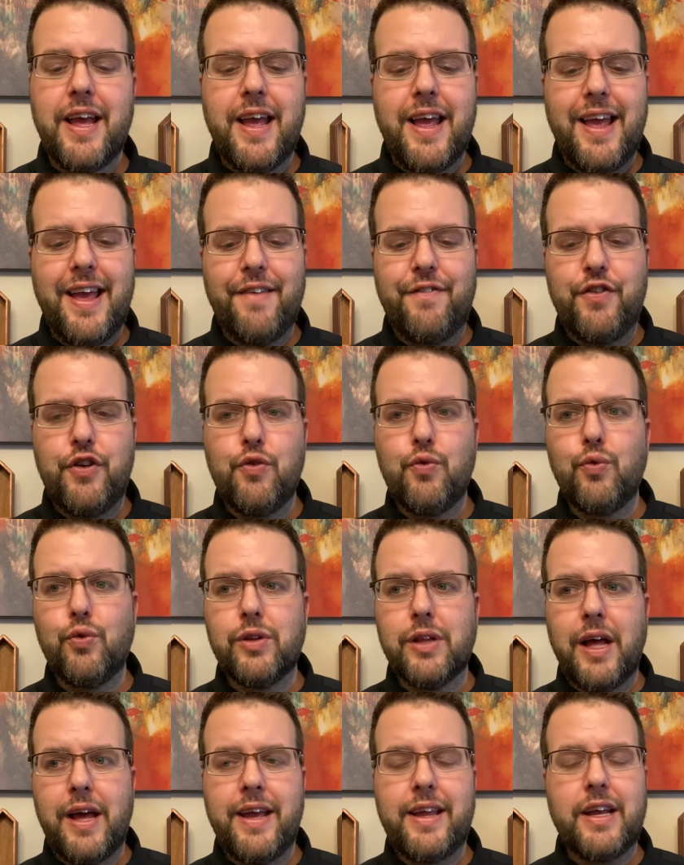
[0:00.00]
If you
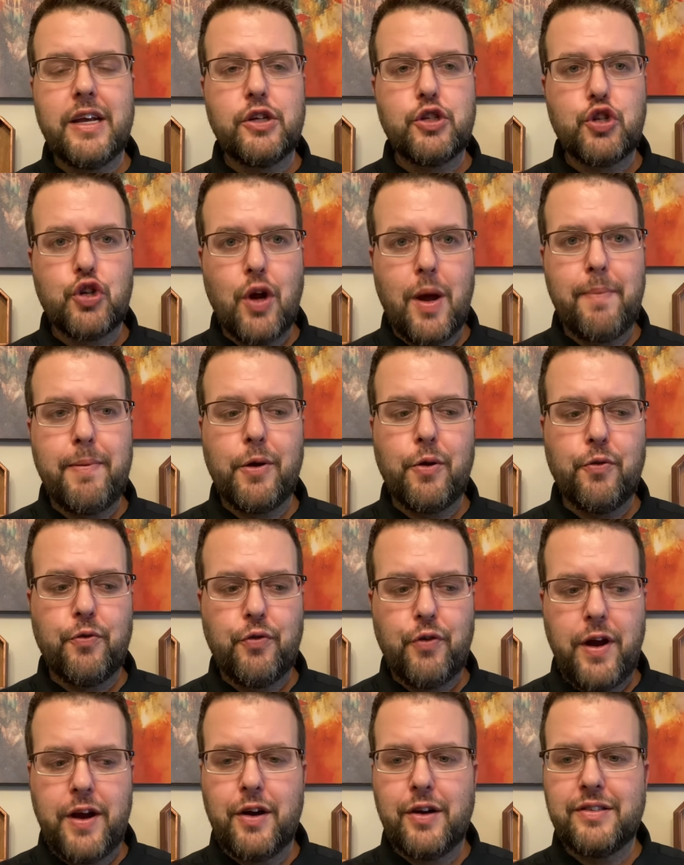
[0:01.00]
like tropical
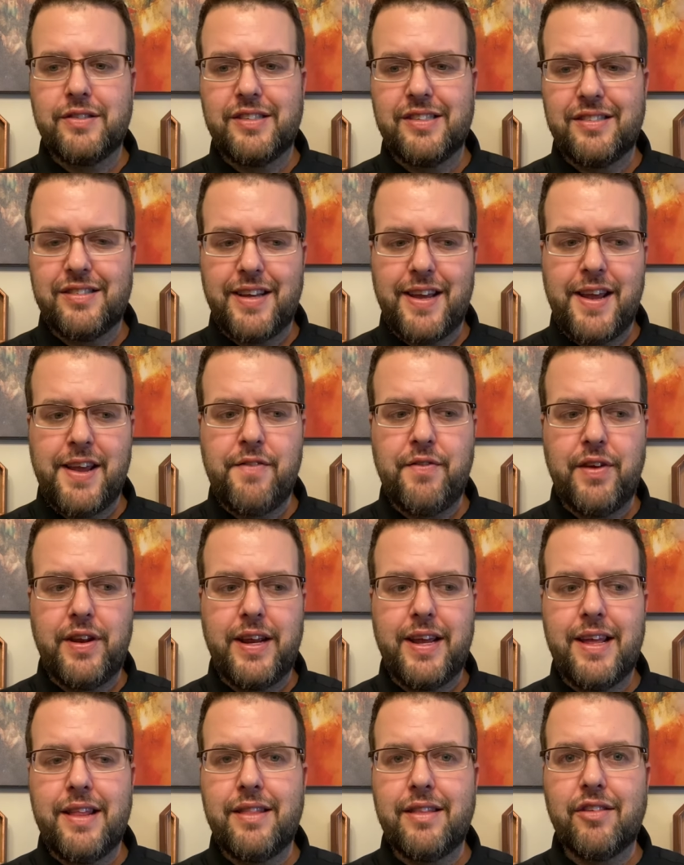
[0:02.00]
fragrances, even
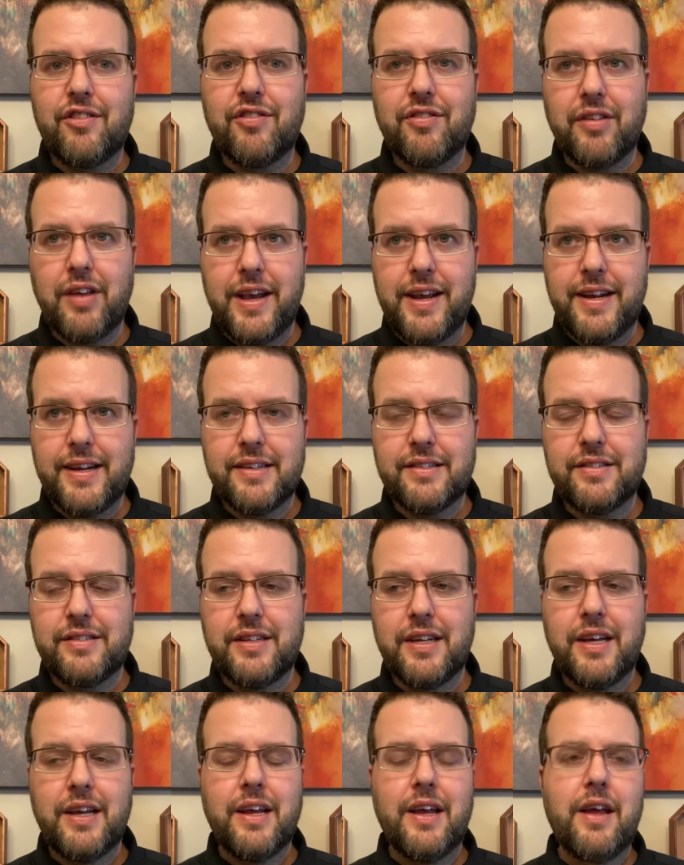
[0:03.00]
in the slightest,
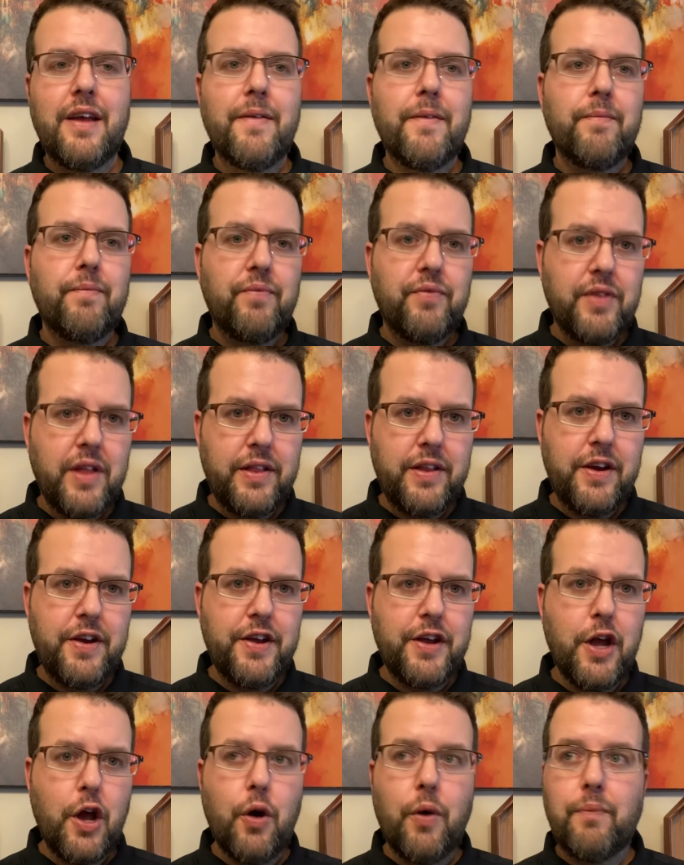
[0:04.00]
then there you
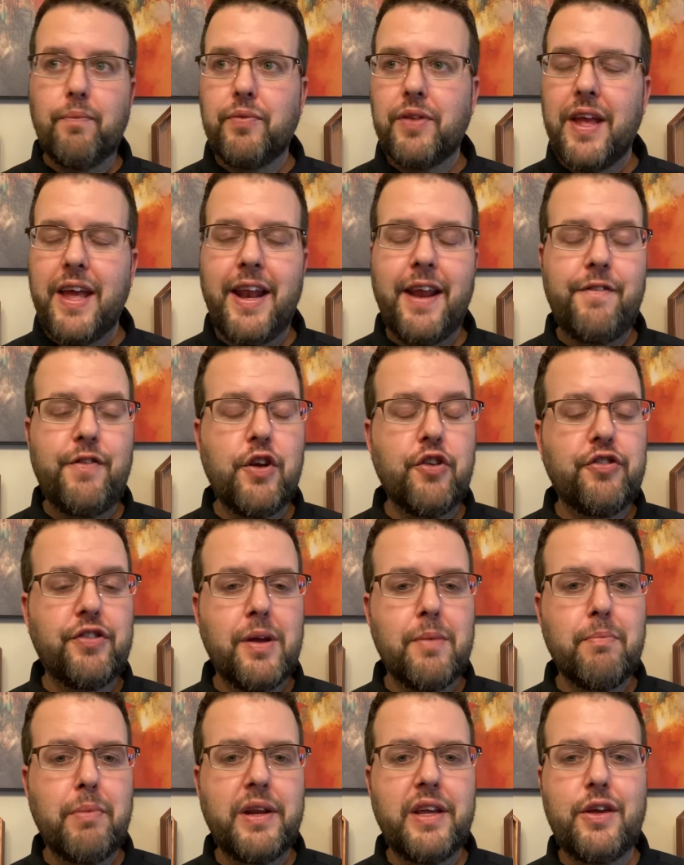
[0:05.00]
go. And if you're
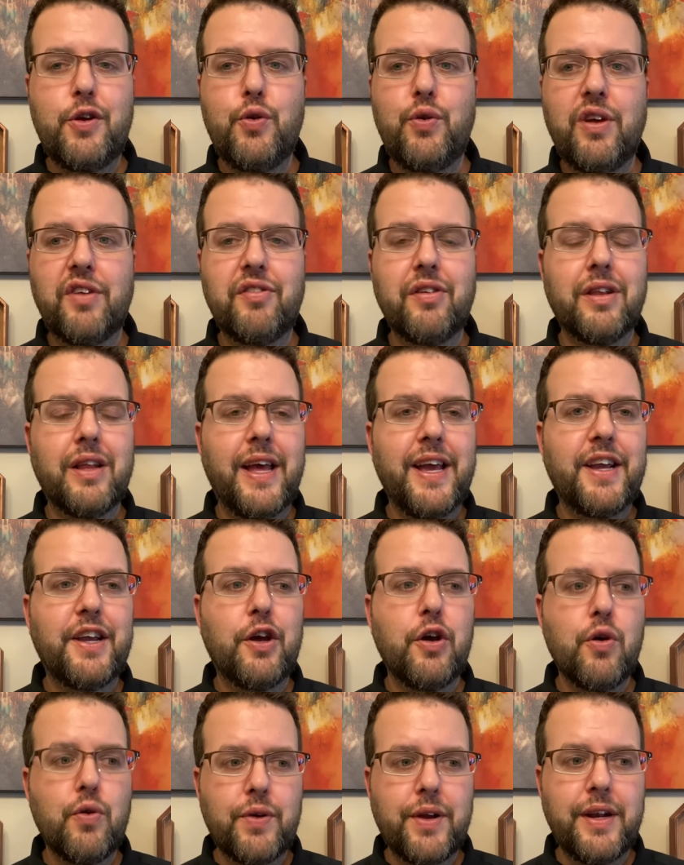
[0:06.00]
somebody who doesn't like
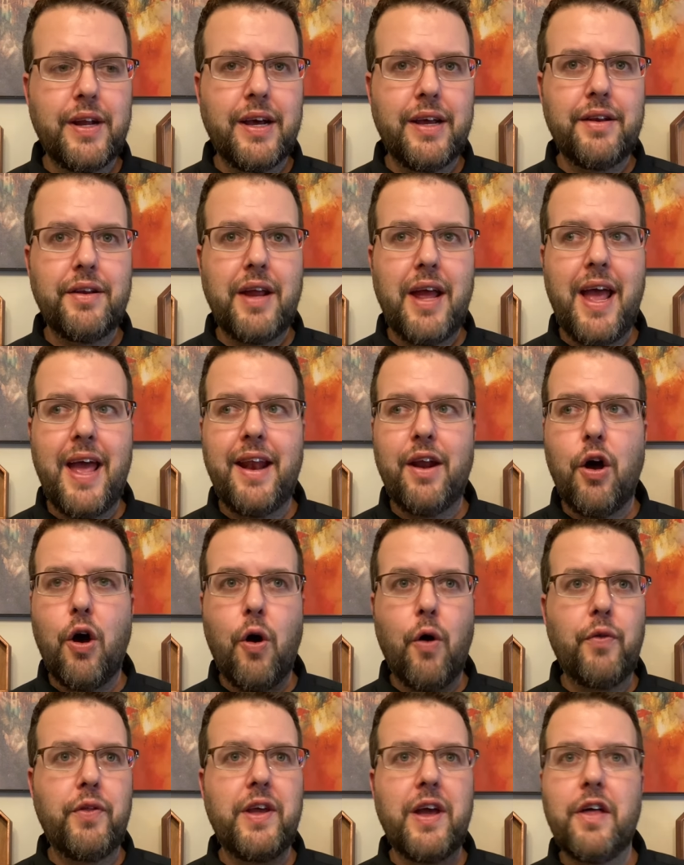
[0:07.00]
coconut and
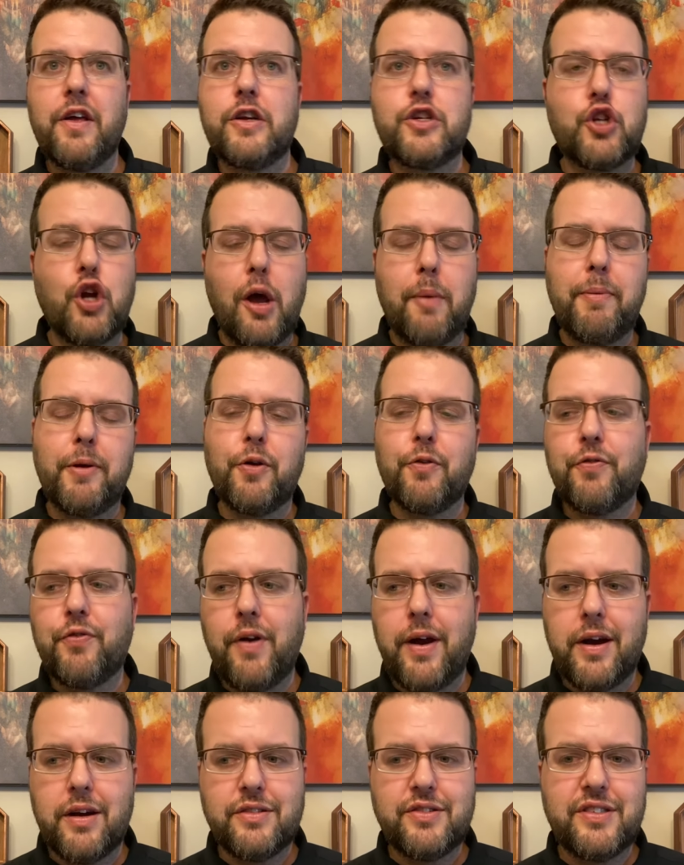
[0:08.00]
all the other tropical
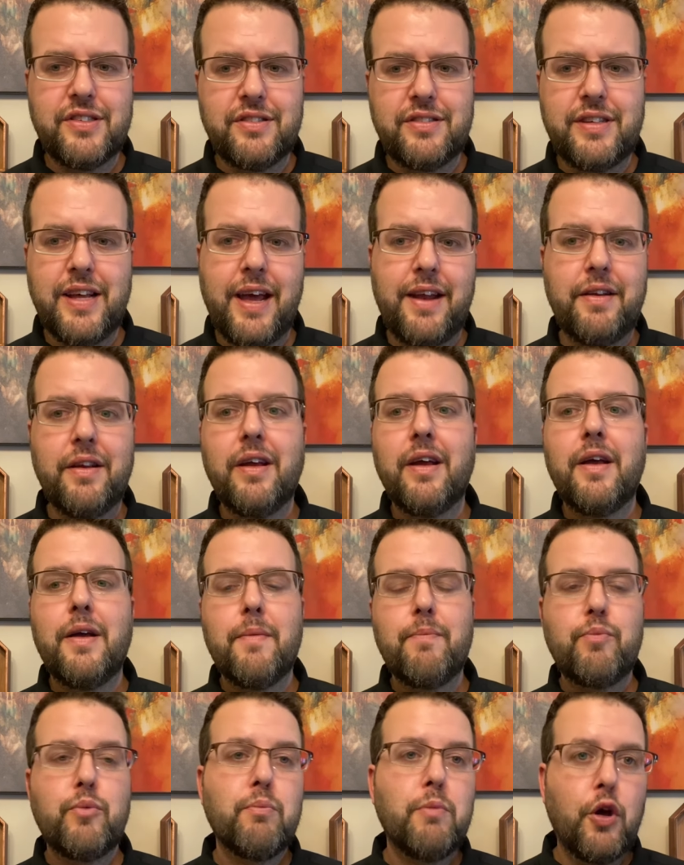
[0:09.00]
fragrances that
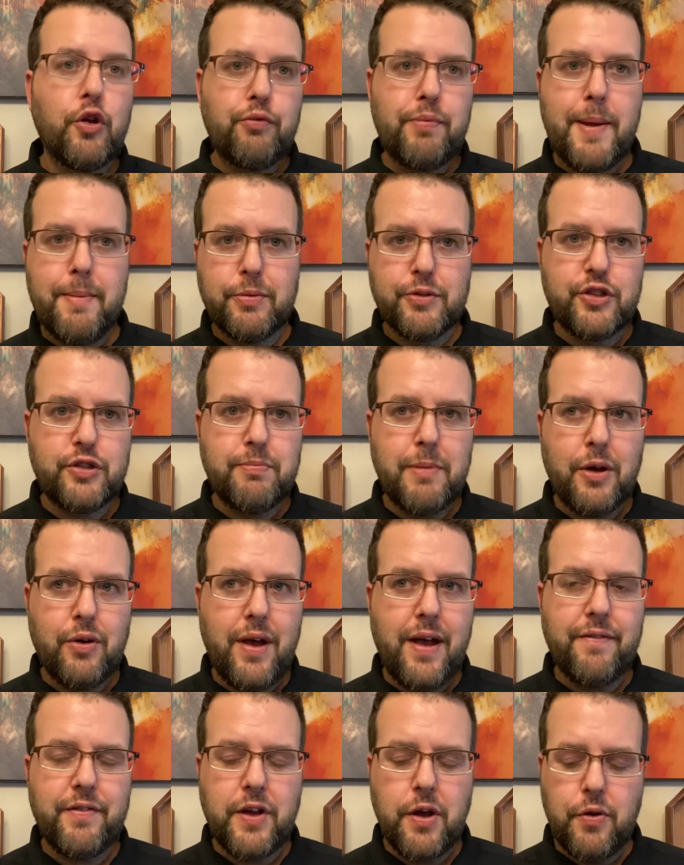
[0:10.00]
most people smell
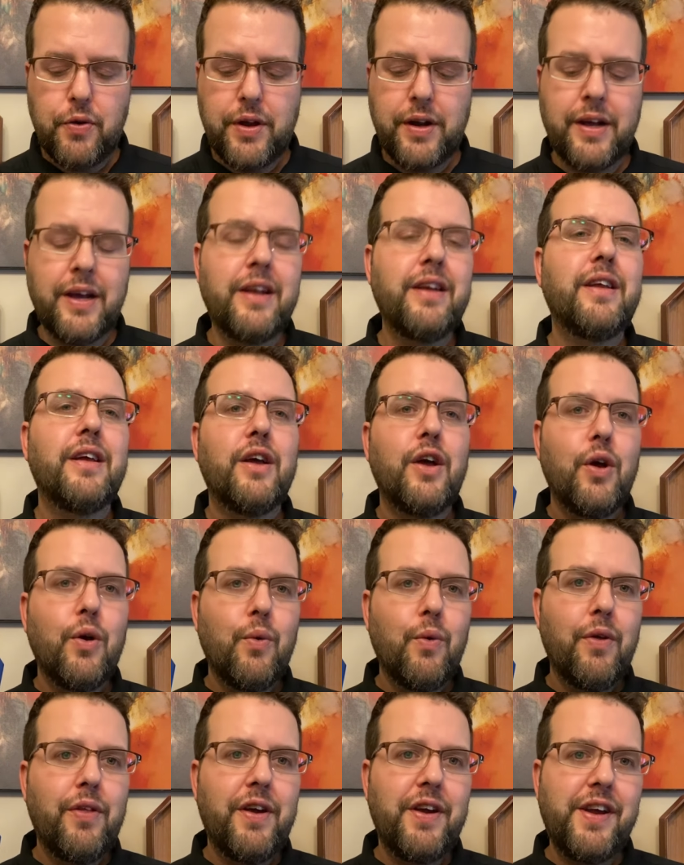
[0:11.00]
have coconut,
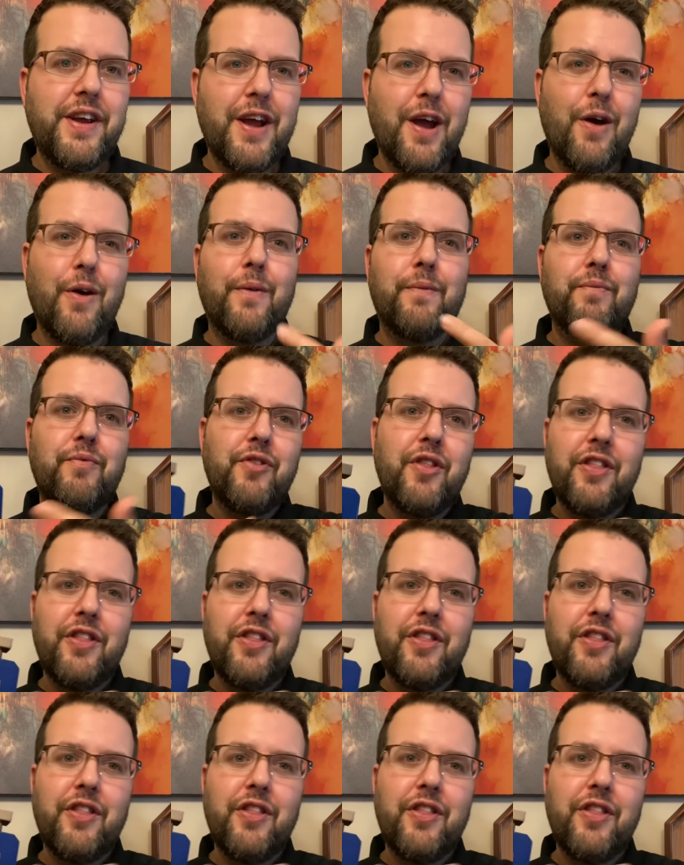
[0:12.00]
well, there you go.